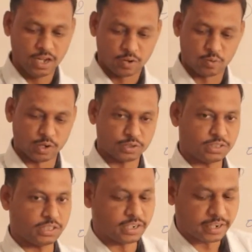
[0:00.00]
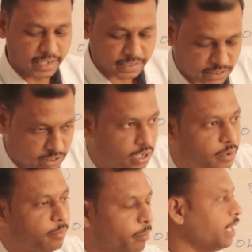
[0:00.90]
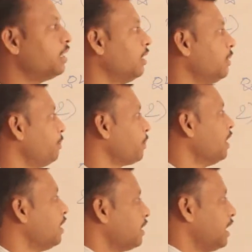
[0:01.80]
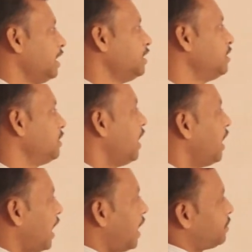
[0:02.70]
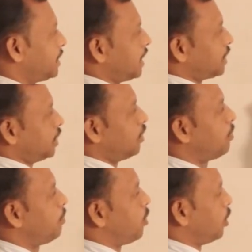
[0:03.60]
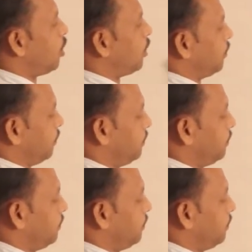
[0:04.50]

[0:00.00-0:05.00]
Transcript: We want to see the next method, that is abstraction of proton.